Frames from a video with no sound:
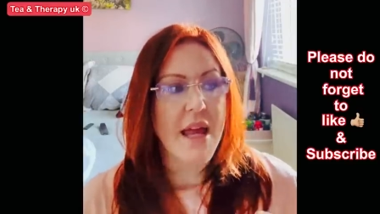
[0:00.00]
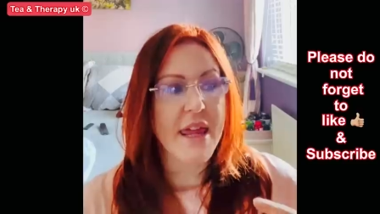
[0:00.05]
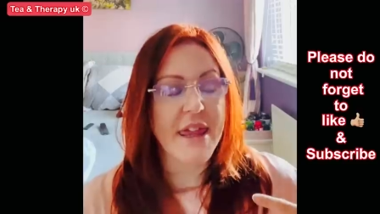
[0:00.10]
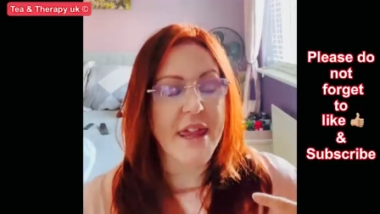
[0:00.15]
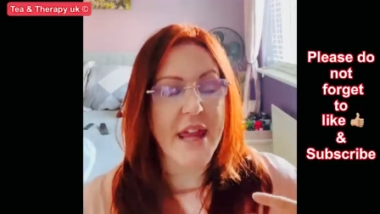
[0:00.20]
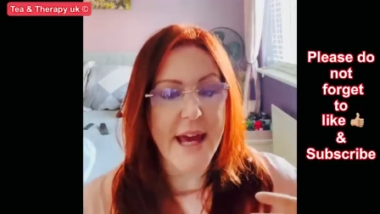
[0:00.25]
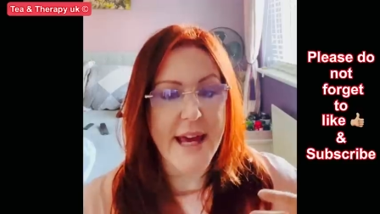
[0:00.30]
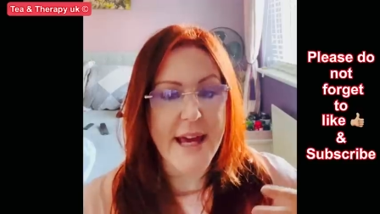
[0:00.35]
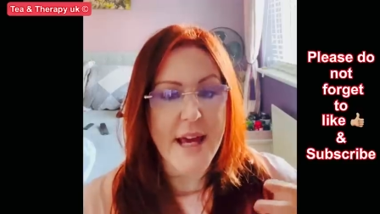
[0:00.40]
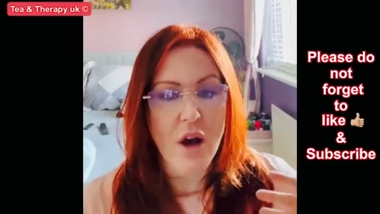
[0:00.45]

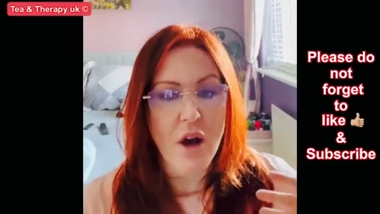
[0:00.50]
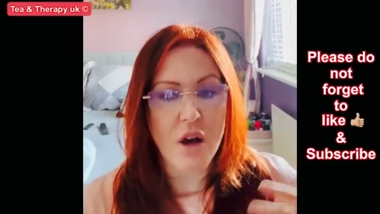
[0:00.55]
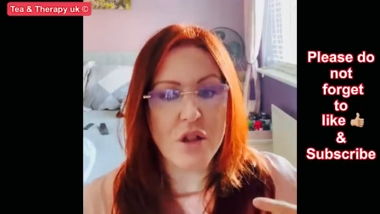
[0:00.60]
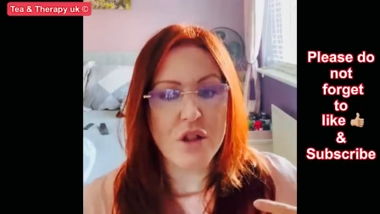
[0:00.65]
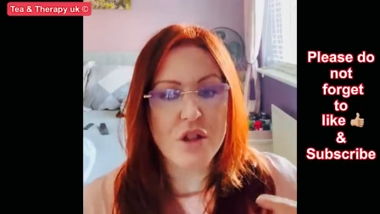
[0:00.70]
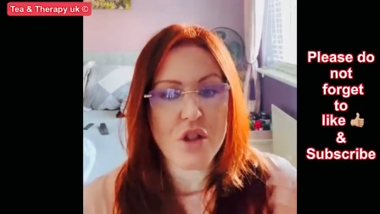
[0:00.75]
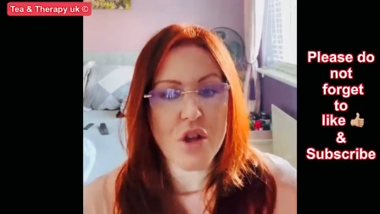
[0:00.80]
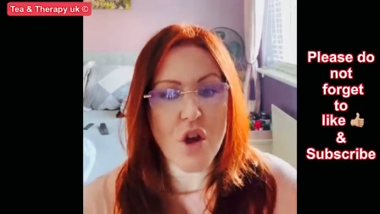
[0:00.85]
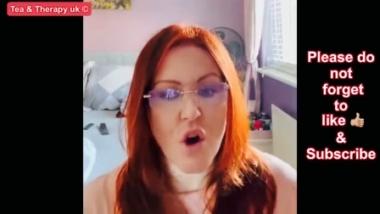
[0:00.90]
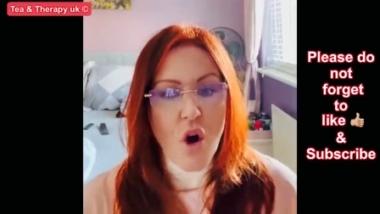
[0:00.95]
they are
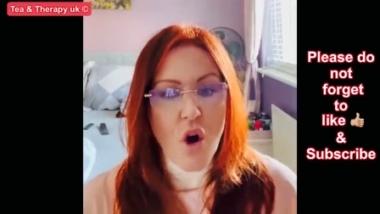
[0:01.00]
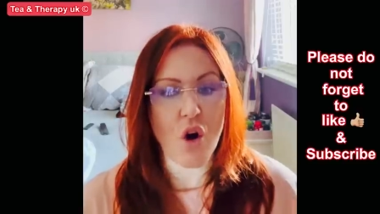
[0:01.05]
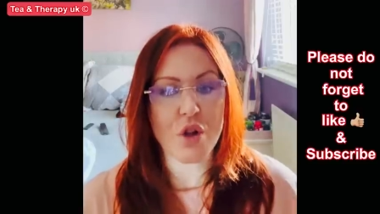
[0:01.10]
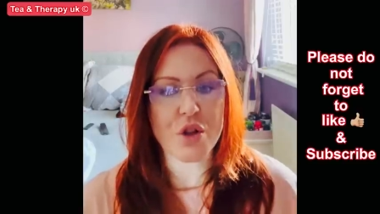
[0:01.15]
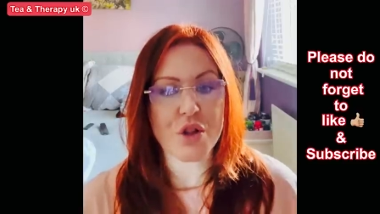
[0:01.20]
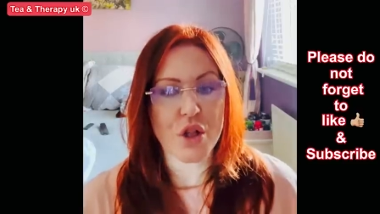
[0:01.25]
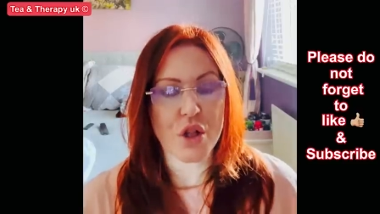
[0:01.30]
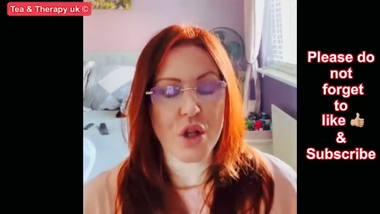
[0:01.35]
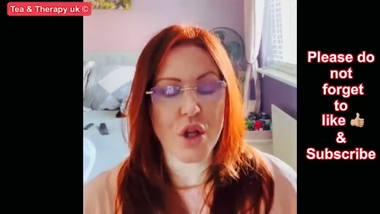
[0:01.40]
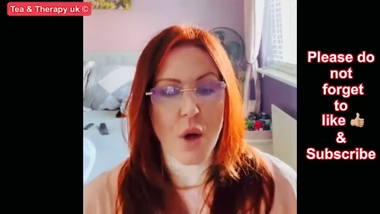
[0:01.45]

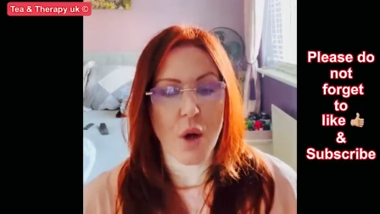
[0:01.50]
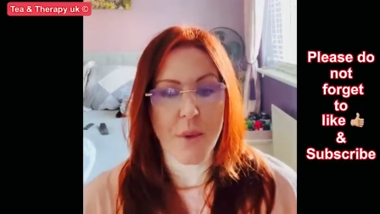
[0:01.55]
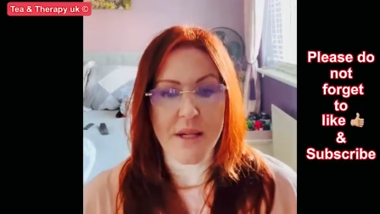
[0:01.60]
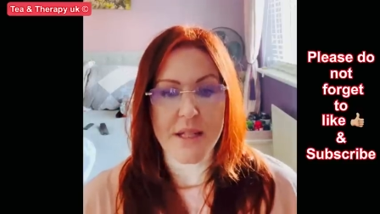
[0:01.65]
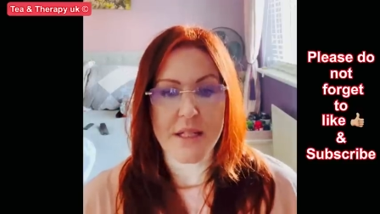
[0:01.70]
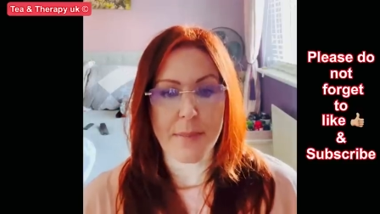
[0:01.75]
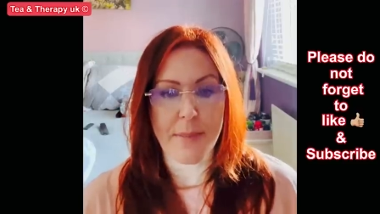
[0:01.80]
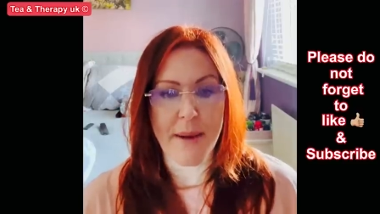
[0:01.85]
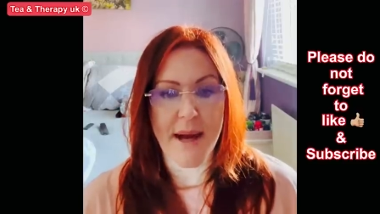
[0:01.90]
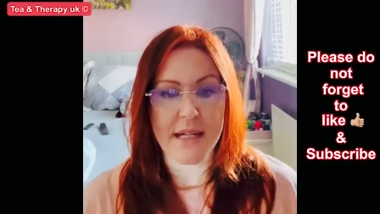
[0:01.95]
not going
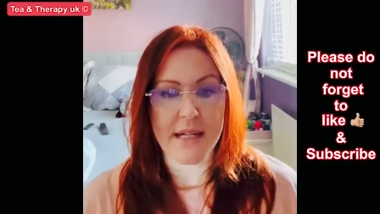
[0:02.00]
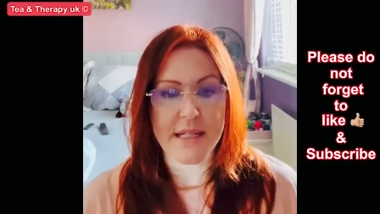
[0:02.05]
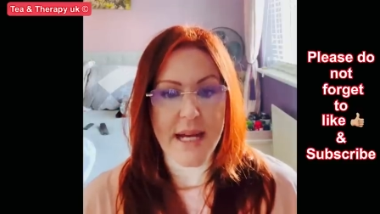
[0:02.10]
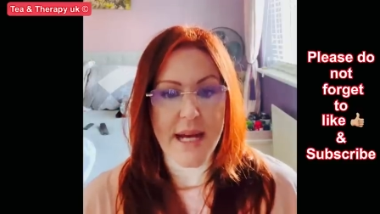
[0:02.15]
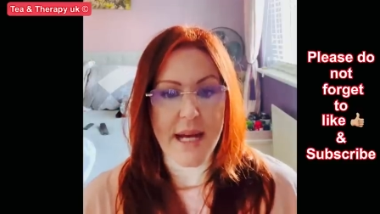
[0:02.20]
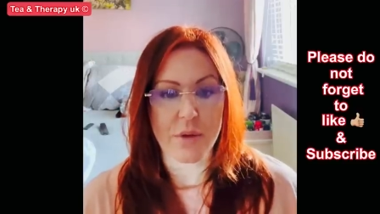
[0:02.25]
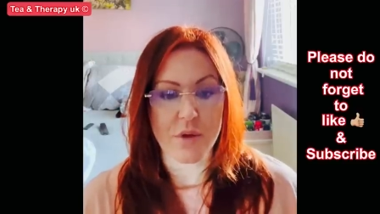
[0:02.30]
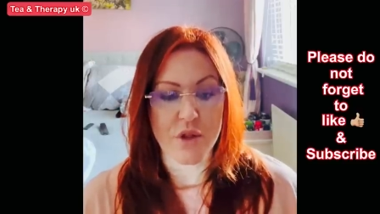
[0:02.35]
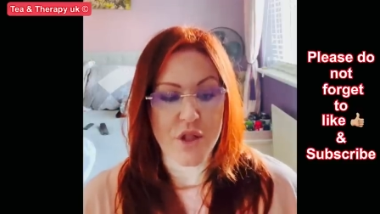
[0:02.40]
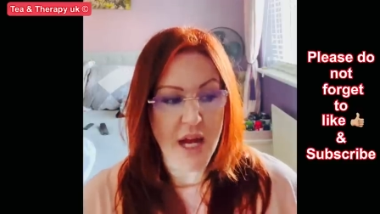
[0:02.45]
to back
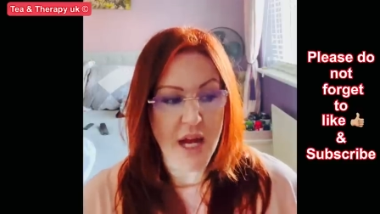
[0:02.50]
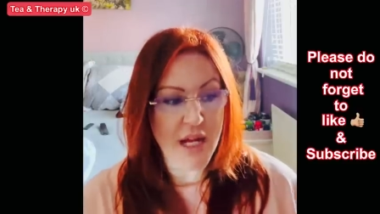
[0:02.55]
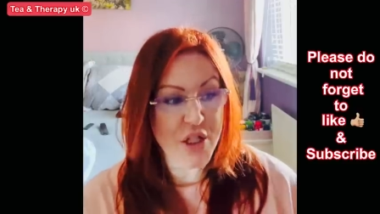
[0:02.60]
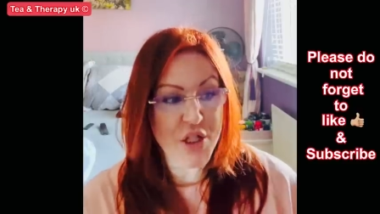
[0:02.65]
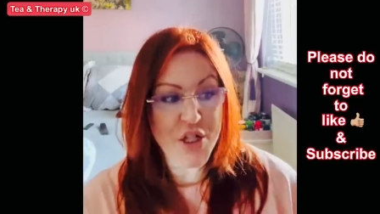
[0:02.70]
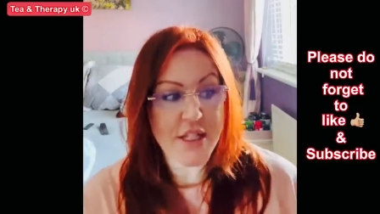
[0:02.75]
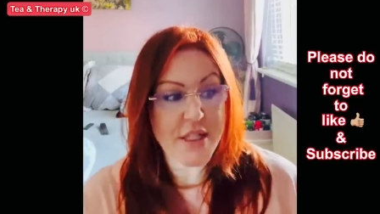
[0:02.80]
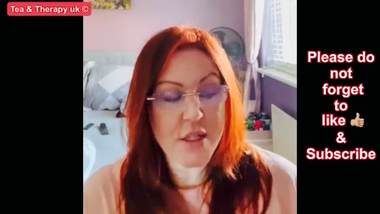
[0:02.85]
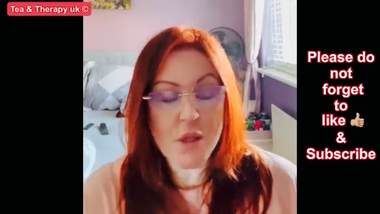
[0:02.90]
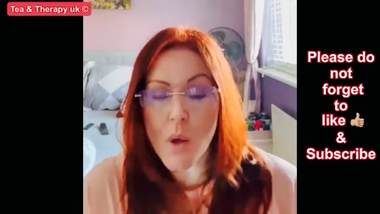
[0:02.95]
down. And
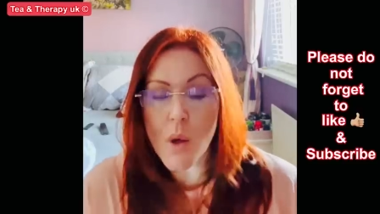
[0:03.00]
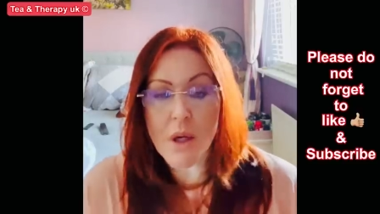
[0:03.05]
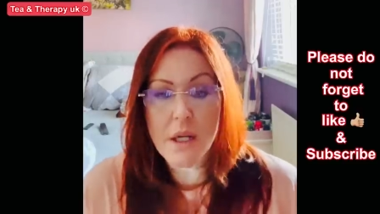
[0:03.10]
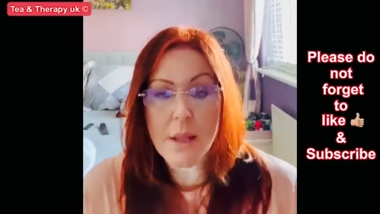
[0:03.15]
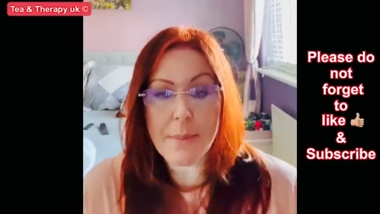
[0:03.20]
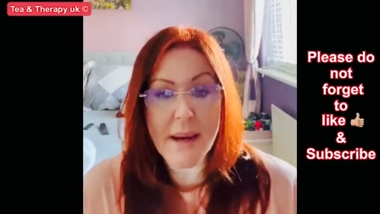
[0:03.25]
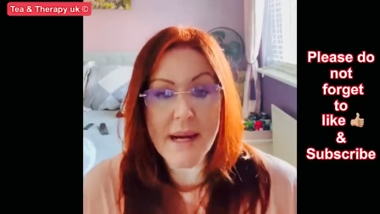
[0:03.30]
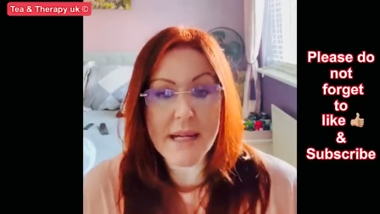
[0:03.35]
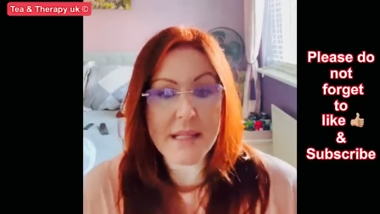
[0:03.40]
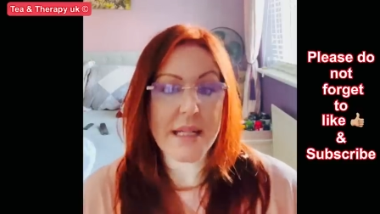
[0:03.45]
she's not going
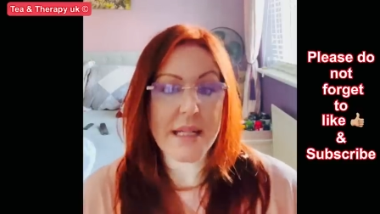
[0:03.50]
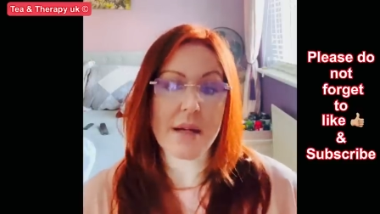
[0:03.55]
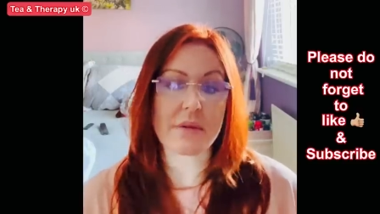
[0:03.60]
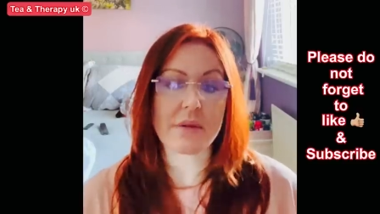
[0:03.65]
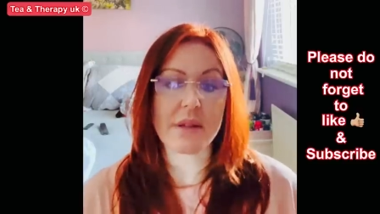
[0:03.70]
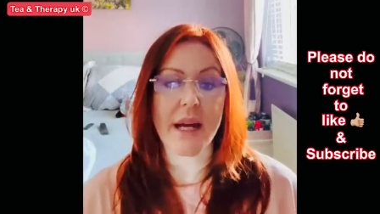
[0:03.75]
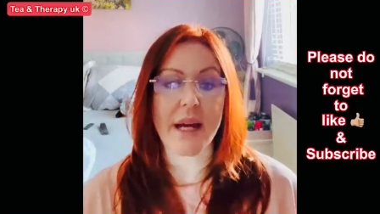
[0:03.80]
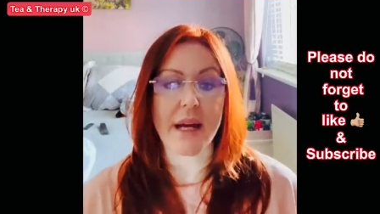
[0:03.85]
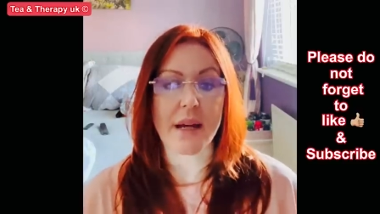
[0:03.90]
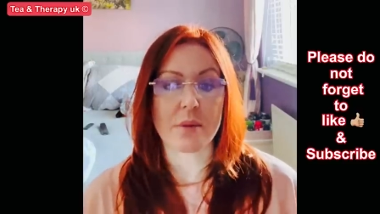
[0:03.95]
to back
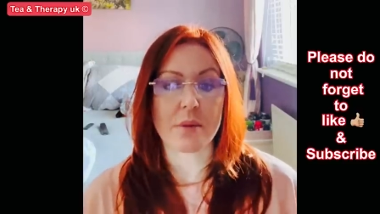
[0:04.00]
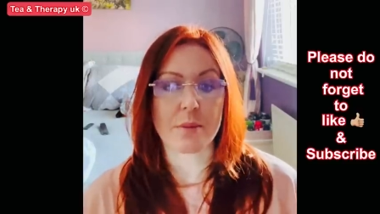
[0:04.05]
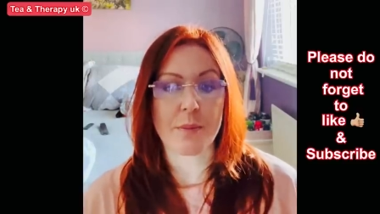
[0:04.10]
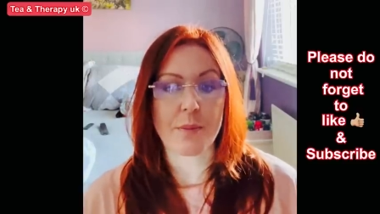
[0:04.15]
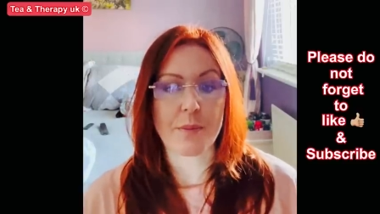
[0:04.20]
down now.